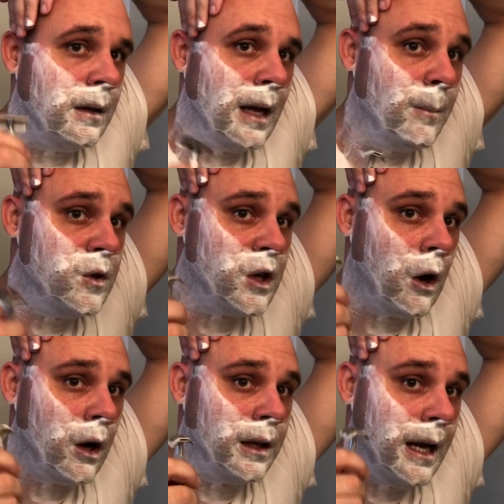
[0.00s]
Now I'm
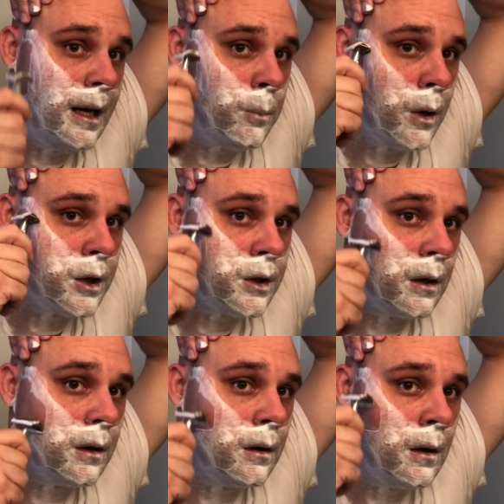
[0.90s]
using hardly any
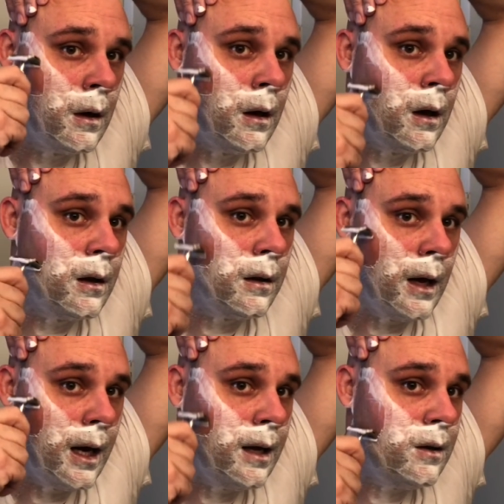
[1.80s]
pressure. The
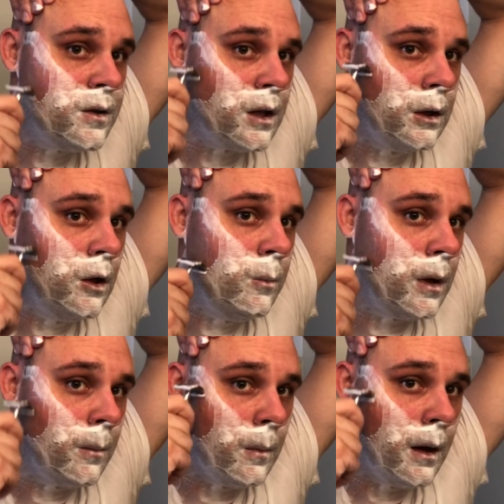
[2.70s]
handle is
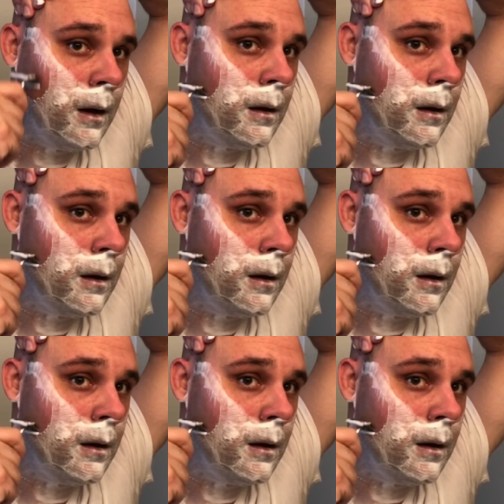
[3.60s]
aluminum